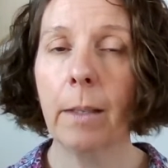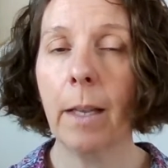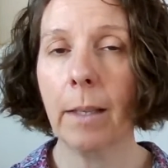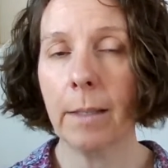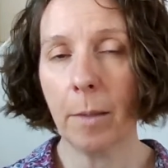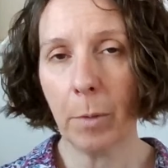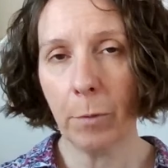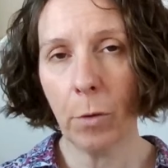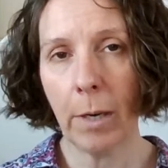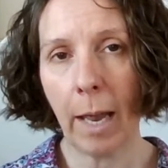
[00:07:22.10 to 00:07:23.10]
Like I said
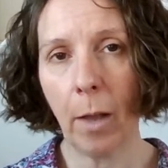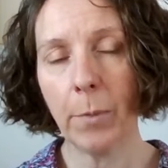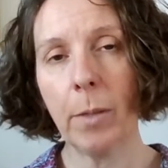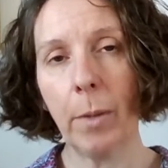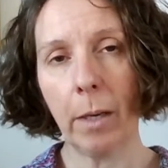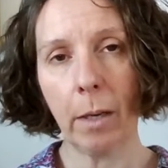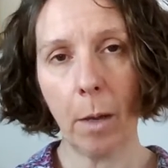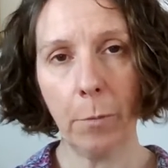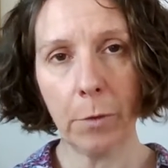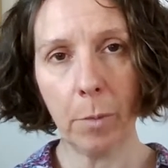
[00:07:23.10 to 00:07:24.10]
before, it helps to be in a
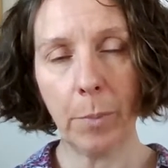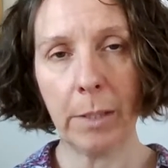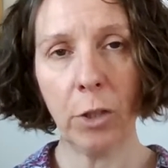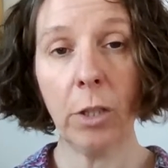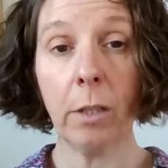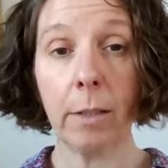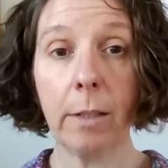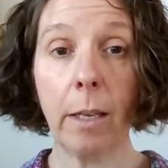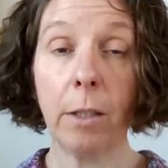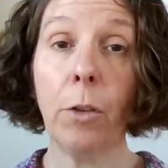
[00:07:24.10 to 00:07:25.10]
comfortable position, because
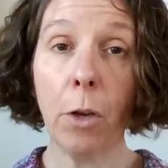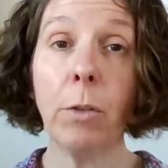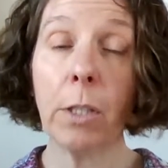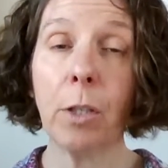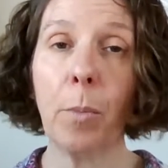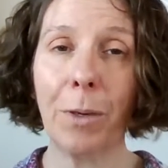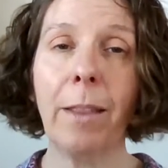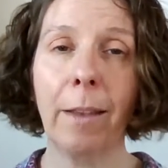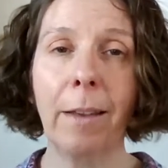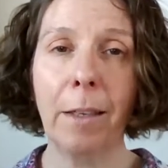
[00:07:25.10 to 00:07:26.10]
then you're noticing your
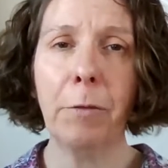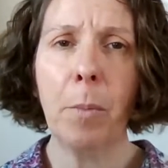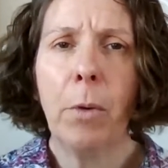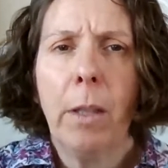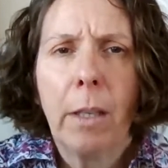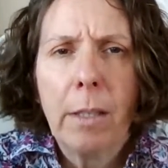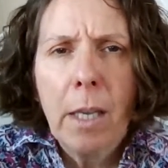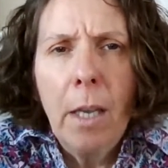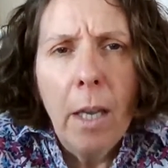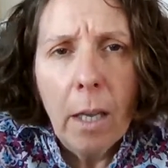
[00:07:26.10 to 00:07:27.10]
breathing. And if your breathing is
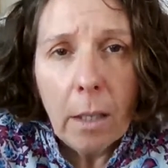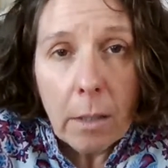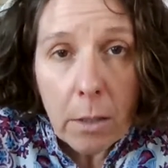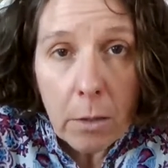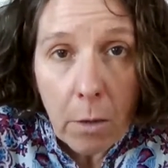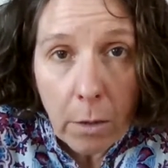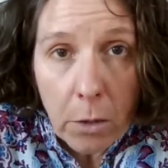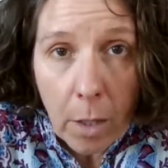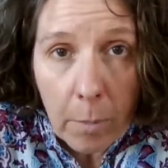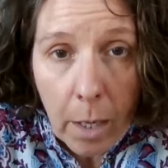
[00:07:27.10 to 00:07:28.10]
because you're
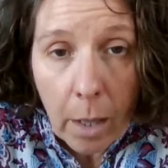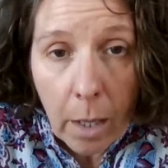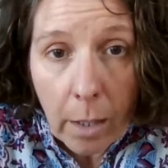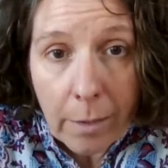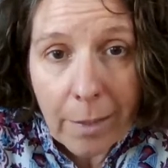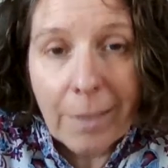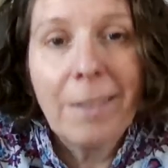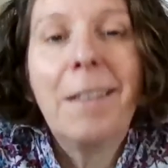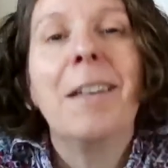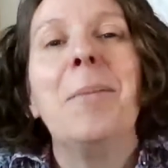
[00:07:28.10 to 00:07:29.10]
scrunched up like this,
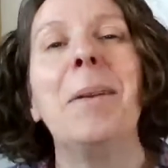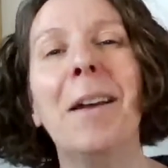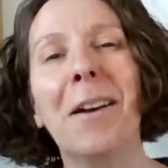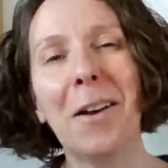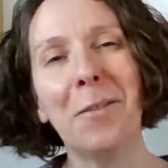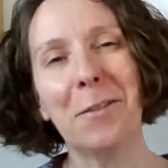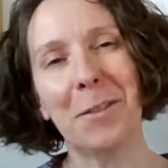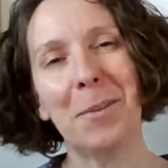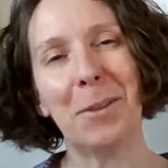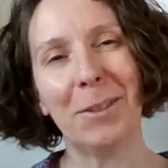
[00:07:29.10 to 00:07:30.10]
it's going to be
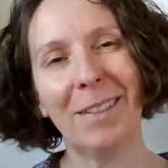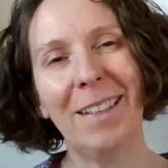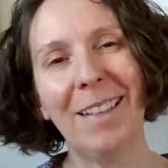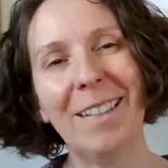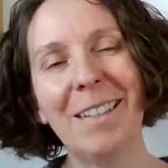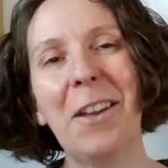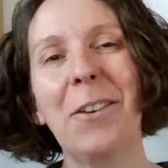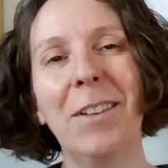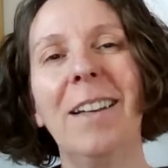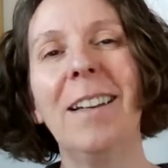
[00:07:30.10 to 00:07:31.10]
uncomfortable.
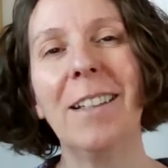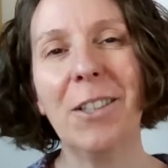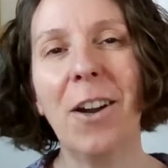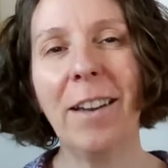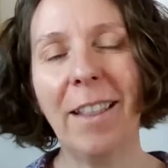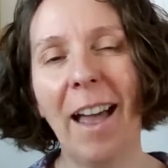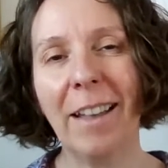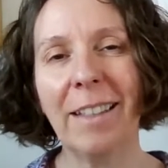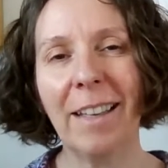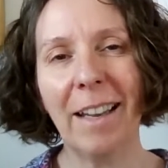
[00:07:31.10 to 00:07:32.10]
So try
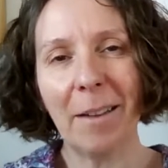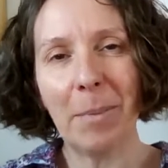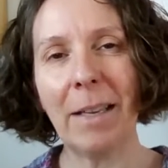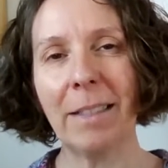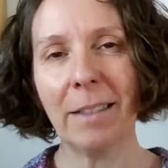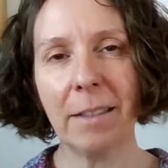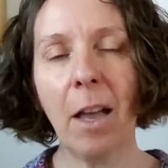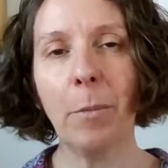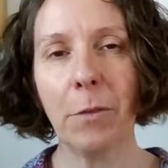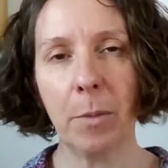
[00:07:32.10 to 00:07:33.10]
that in a place that's
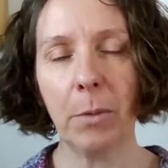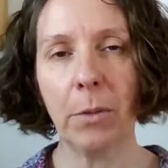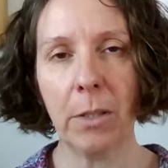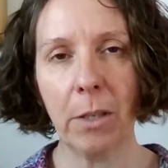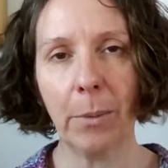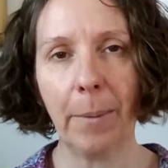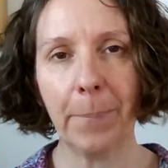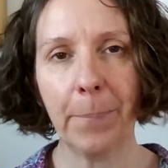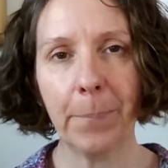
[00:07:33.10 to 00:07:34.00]
comfortable to do it.